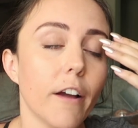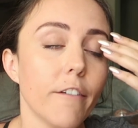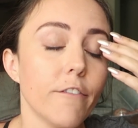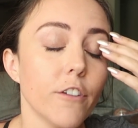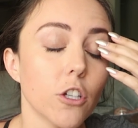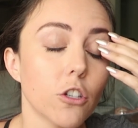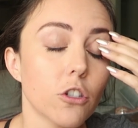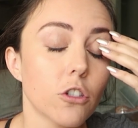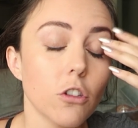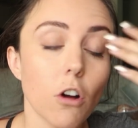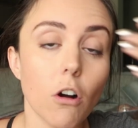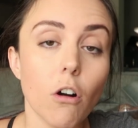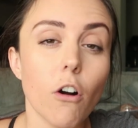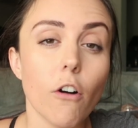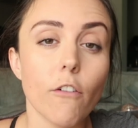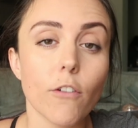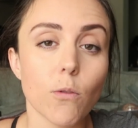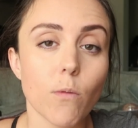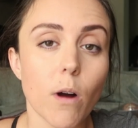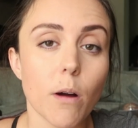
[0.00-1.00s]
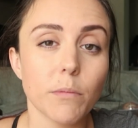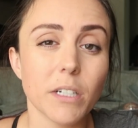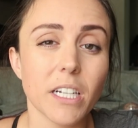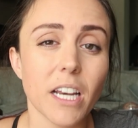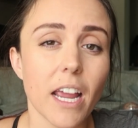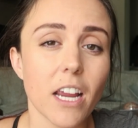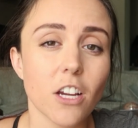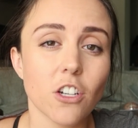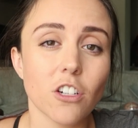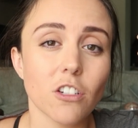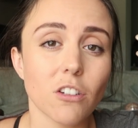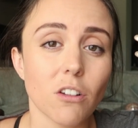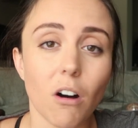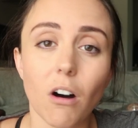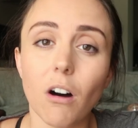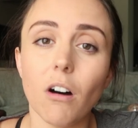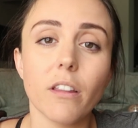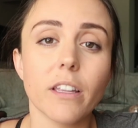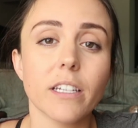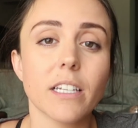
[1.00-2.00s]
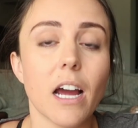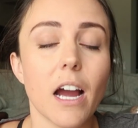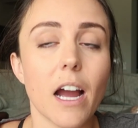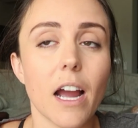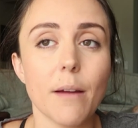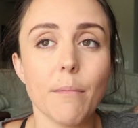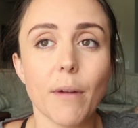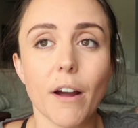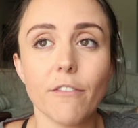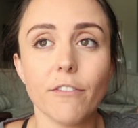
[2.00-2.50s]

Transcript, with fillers: I feel so overwhelmed and anxious all the time.